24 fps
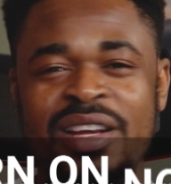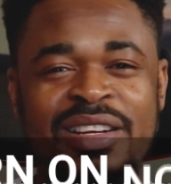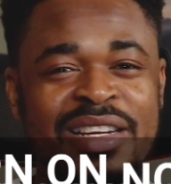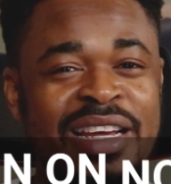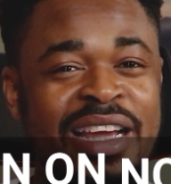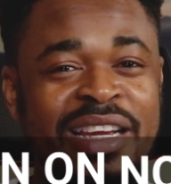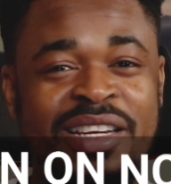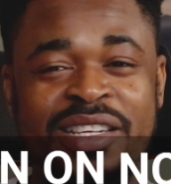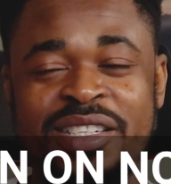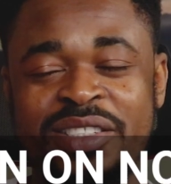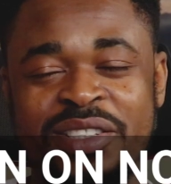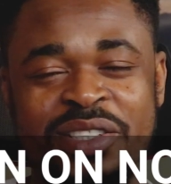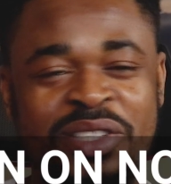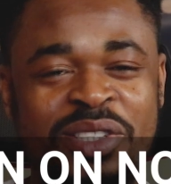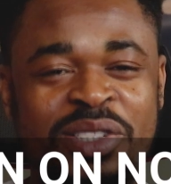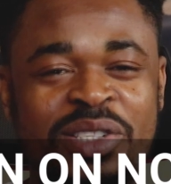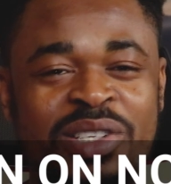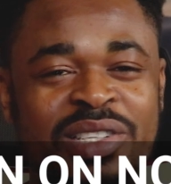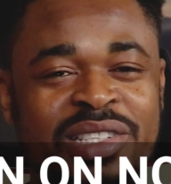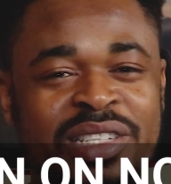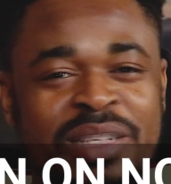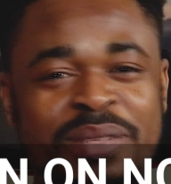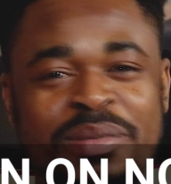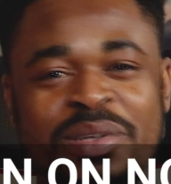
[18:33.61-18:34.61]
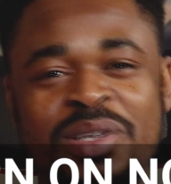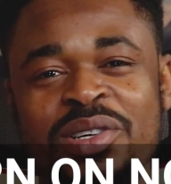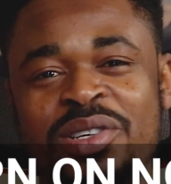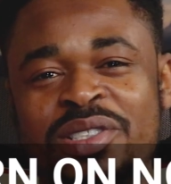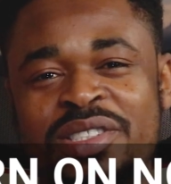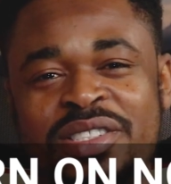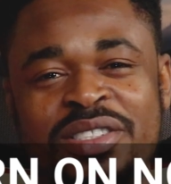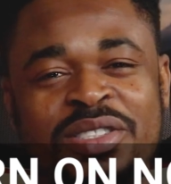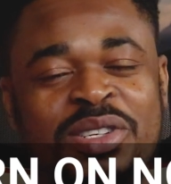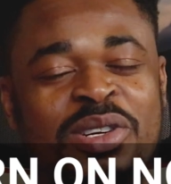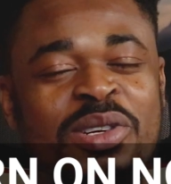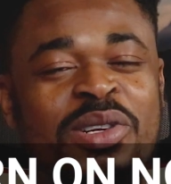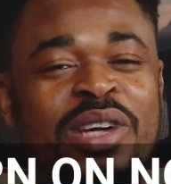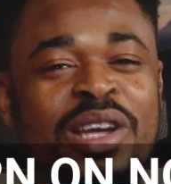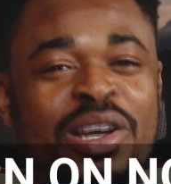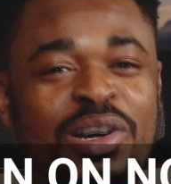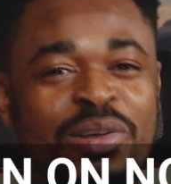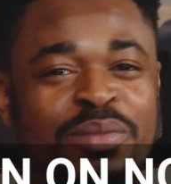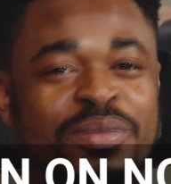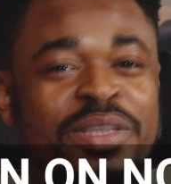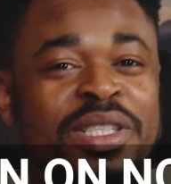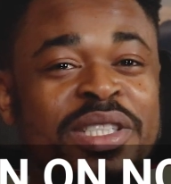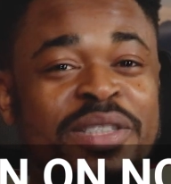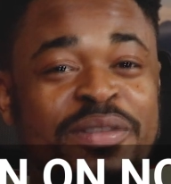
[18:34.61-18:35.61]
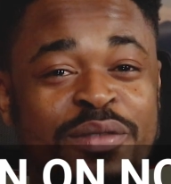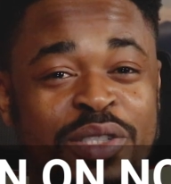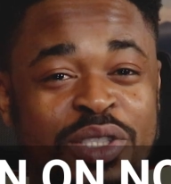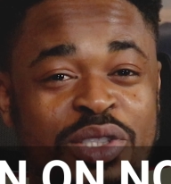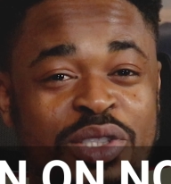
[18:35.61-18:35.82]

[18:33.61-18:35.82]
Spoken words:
Like it seriously, because it's going to help this